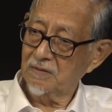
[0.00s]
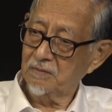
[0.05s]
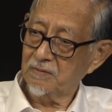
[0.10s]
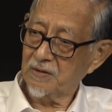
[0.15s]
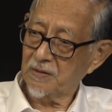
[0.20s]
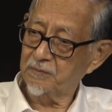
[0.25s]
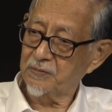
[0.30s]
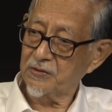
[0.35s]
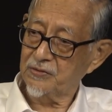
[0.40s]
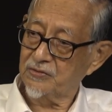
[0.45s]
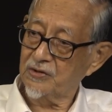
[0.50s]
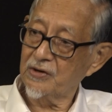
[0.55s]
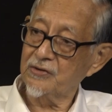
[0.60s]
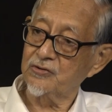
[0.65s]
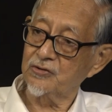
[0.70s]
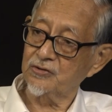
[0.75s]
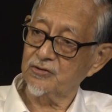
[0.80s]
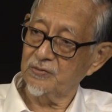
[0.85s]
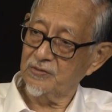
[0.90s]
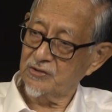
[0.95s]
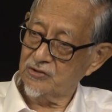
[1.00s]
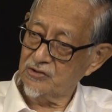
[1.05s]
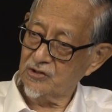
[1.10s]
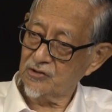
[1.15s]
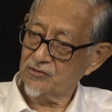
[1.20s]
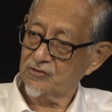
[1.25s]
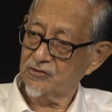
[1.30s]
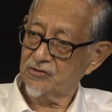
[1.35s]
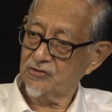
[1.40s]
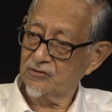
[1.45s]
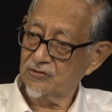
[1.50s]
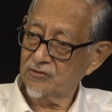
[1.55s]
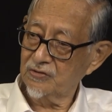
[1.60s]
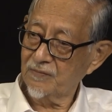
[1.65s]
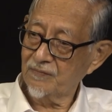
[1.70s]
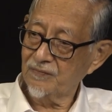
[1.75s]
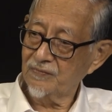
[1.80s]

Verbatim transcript: perpetrators of injustice.